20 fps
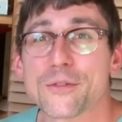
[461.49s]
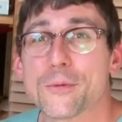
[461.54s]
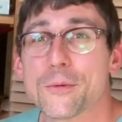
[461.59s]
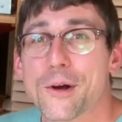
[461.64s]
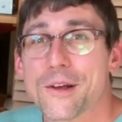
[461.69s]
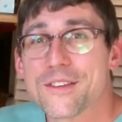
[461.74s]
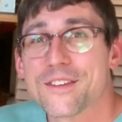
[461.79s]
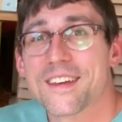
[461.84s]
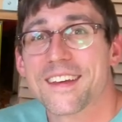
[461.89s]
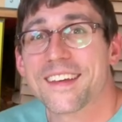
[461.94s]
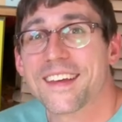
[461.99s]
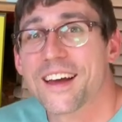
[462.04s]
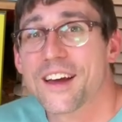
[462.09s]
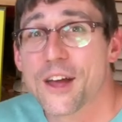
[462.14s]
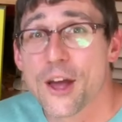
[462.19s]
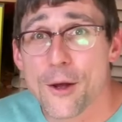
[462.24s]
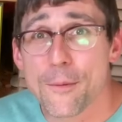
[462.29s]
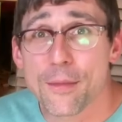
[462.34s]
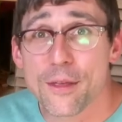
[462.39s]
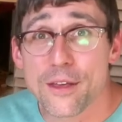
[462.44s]
for watching. I
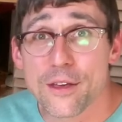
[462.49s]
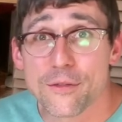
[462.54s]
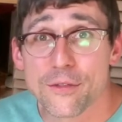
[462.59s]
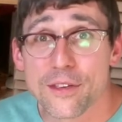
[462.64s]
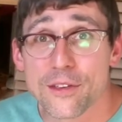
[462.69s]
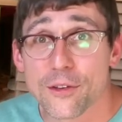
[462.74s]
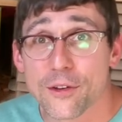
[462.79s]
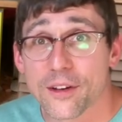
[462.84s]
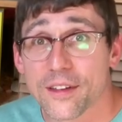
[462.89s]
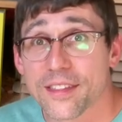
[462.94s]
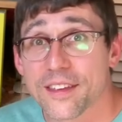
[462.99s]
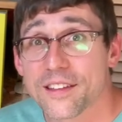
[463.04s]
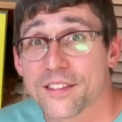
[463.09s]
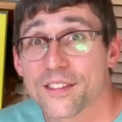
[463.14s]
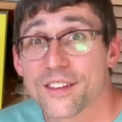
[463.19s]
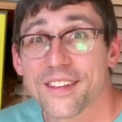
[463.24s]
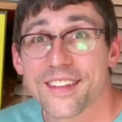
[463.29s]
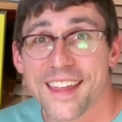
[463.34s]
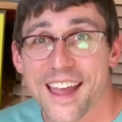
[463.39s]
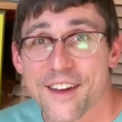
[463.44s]
hope that you've enjoyed
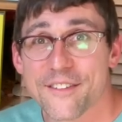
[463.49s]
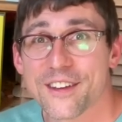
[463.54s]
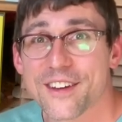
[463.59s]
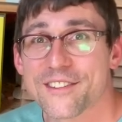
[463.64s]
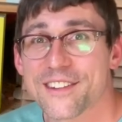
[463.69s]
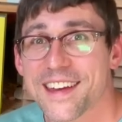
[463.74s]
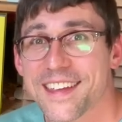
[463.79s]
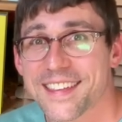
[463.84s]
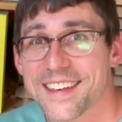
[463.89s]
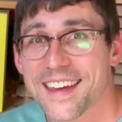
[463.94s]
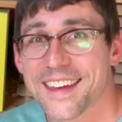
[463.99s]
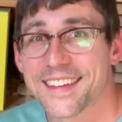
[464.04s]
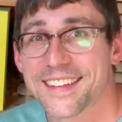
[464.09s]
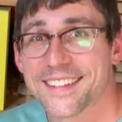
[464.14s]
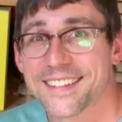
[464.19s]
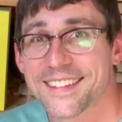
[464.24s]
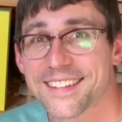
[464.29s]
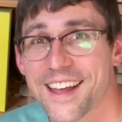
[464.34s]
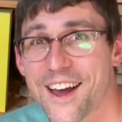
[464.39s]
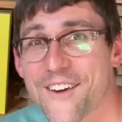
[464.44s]
this and have a great day.
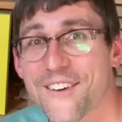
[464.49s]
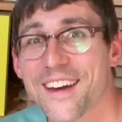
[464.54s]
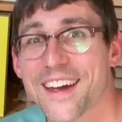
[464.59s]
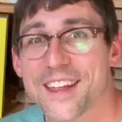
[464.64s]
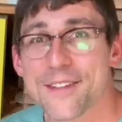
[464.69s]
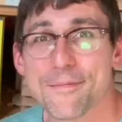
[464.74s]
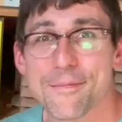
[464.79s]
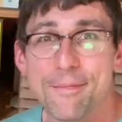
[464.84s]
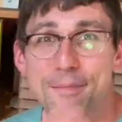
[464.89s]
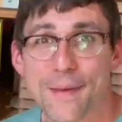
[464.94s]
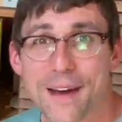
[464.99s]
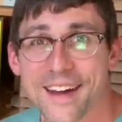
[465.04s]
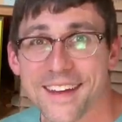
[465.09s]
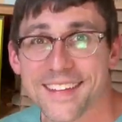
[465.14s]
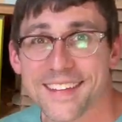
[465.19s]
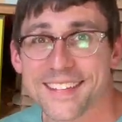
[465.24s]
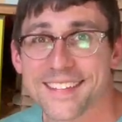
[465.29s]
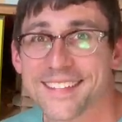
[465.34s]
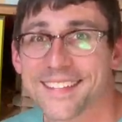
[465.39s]
All right, bye.